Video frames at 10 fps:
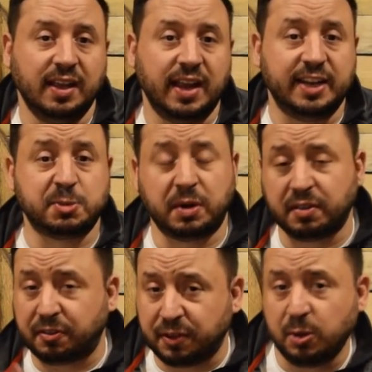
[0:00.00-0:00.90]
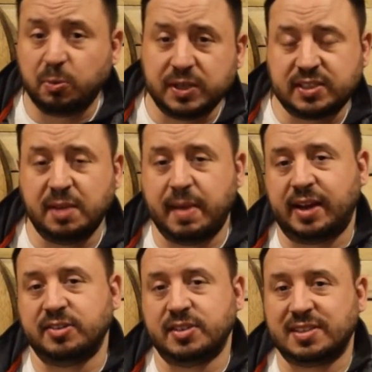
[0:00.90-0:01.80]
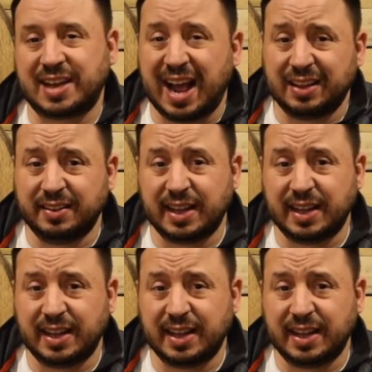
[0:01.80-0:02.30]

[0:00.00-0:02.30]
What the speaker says: It is one of the few whiskey makers in Scotland